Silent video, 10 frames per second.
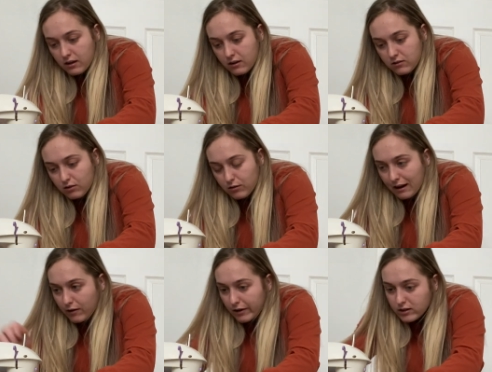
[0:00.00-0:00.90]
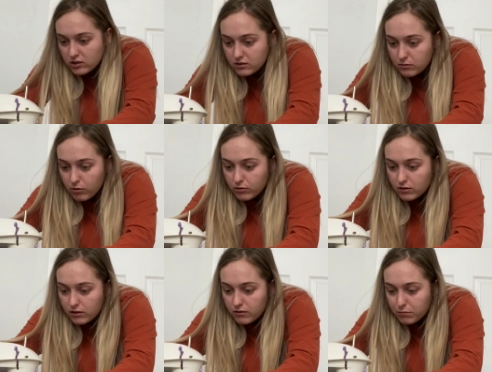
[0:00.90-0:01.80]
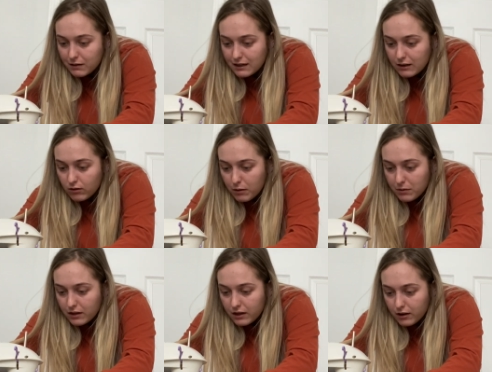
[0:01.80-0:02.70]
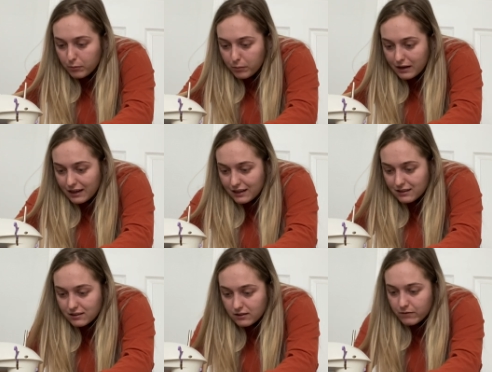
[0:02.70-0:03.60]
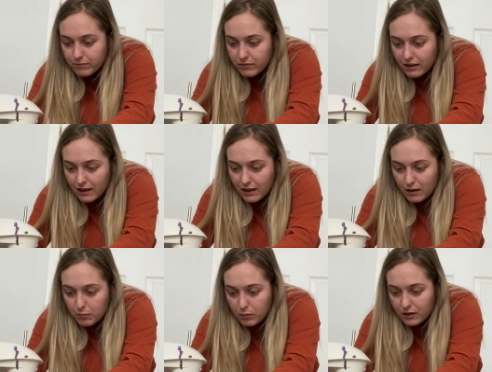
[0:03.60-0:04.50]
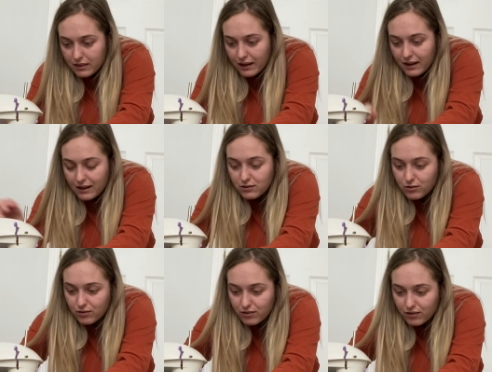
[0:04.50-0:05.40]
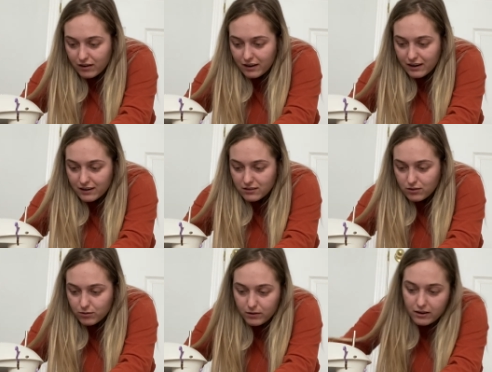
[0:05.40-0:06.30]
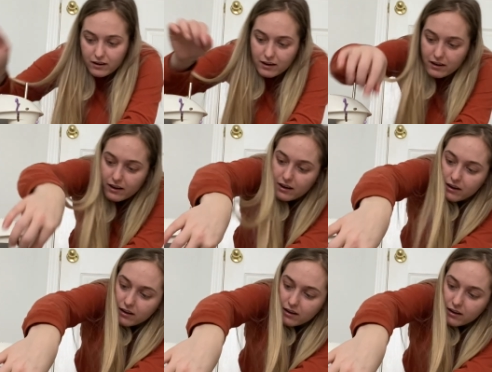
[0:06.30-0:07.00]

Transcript: So now I just am going to lift my needle up a little bit, put that right where I